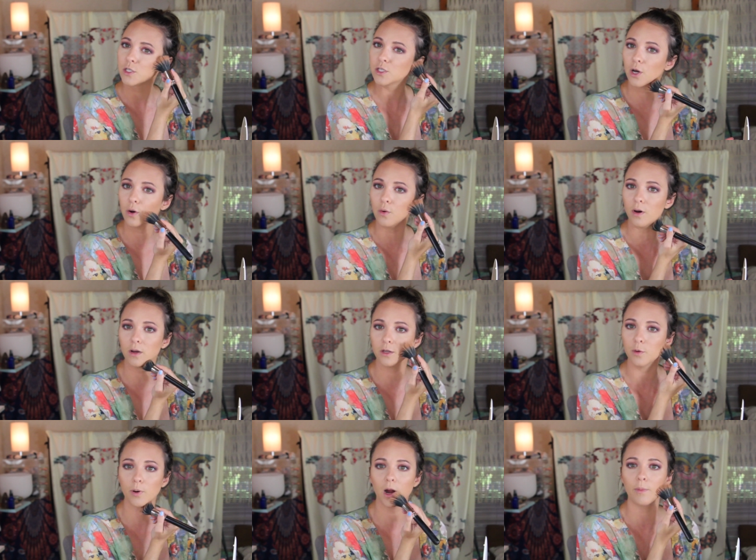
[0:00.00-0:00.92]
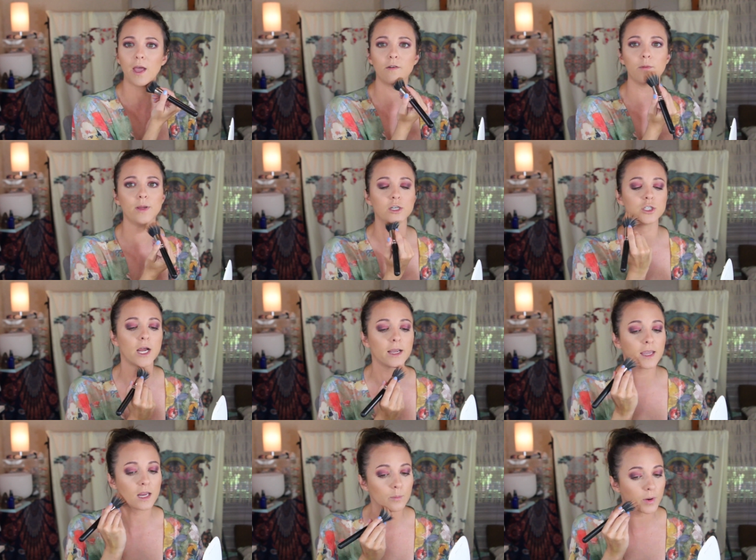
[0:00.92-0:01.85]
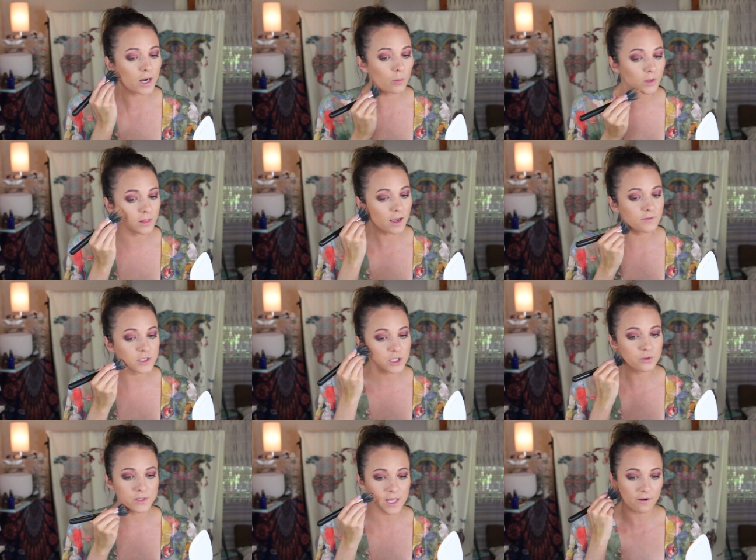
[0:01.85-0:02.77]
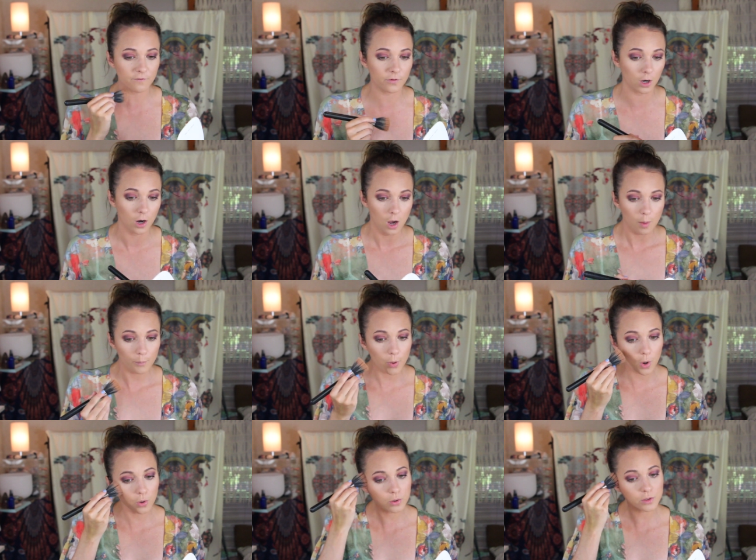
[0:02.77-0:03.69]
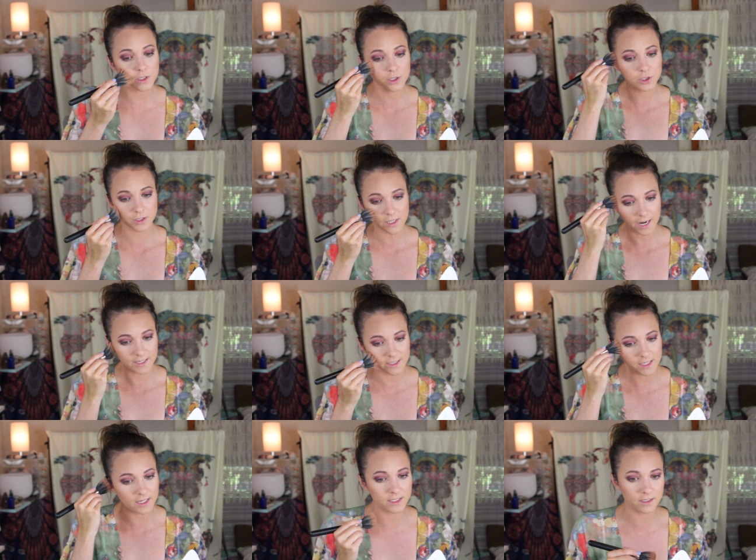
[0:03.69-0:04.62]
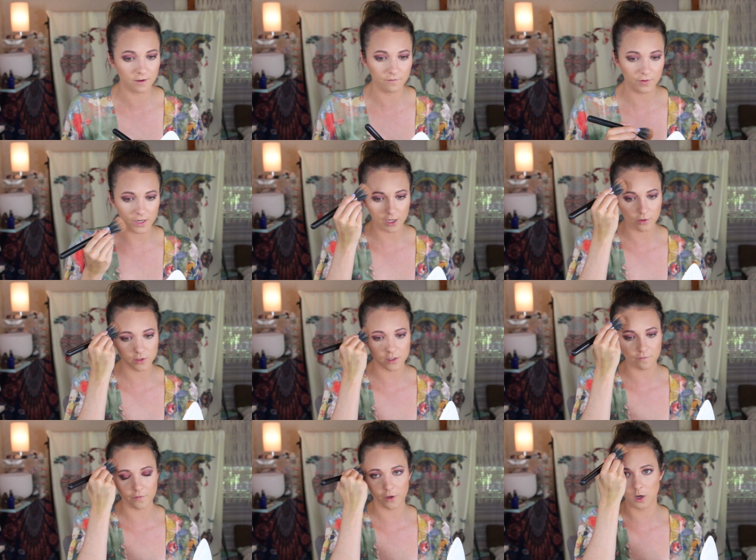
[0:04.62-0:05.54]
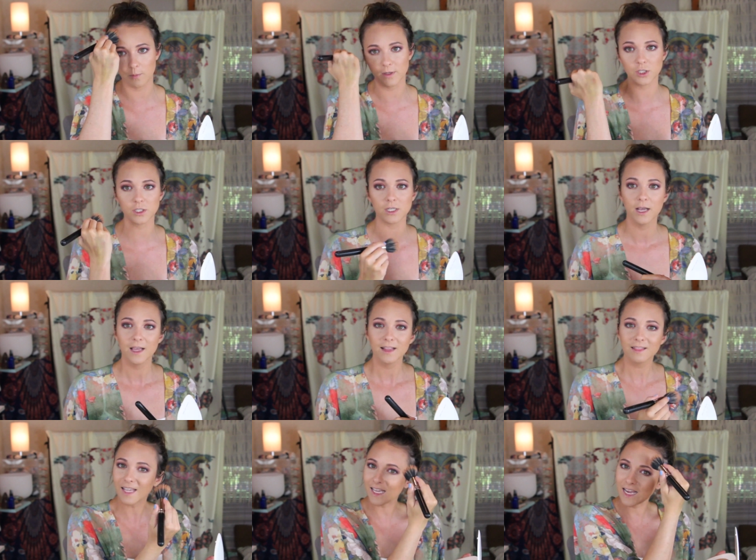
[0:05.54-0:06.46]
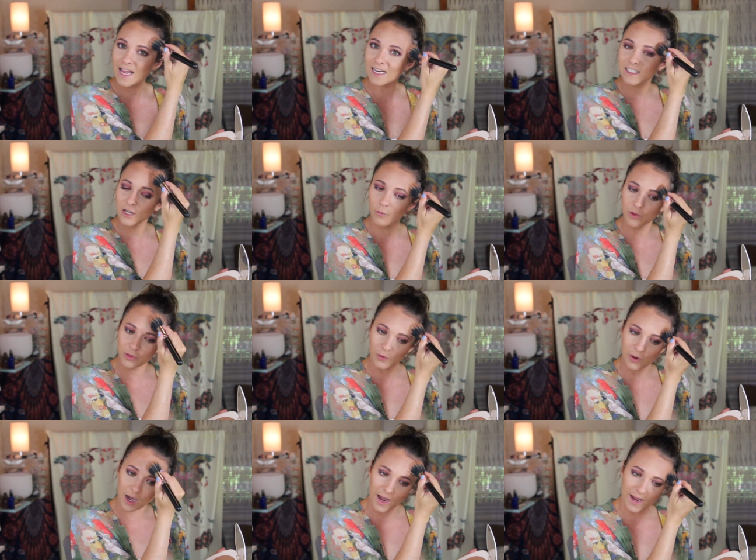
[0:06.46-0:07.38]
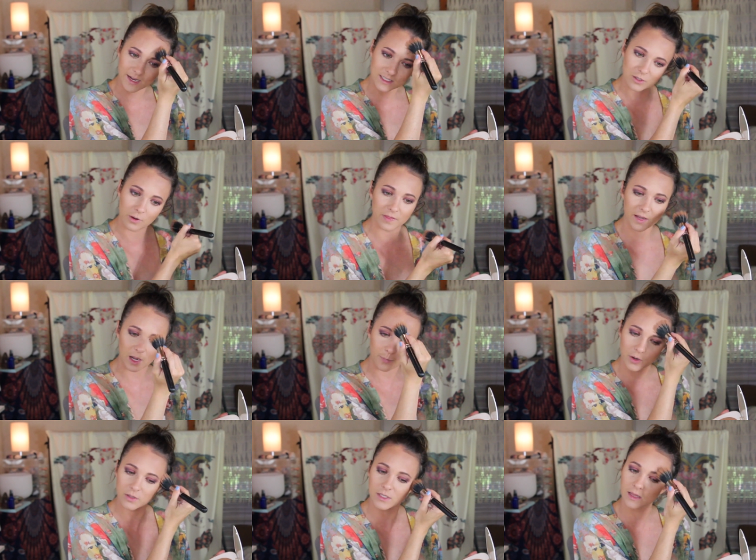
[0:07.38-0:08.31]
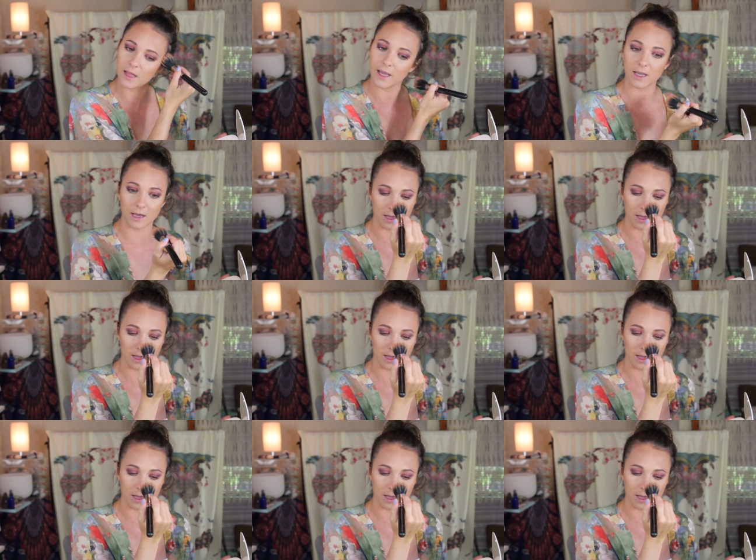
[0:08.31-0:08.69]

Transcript: So you probably haven't been checking, but I would love to use that for polls and just ideas of videos to film and just like connecting with you guys. So I think I posted like